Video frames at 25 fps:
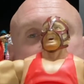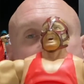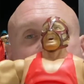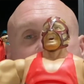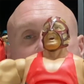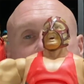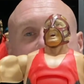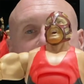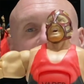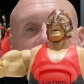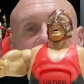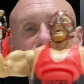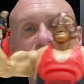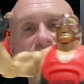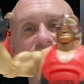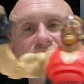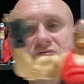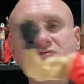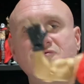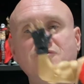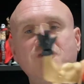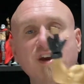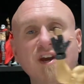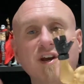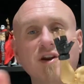
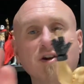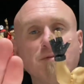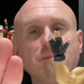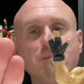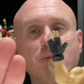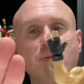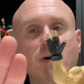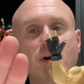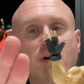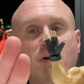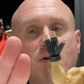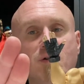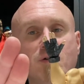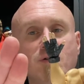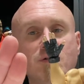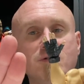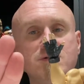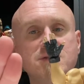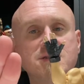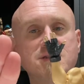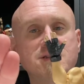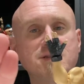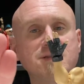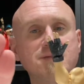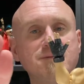Vader
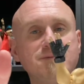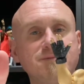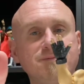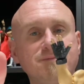pose.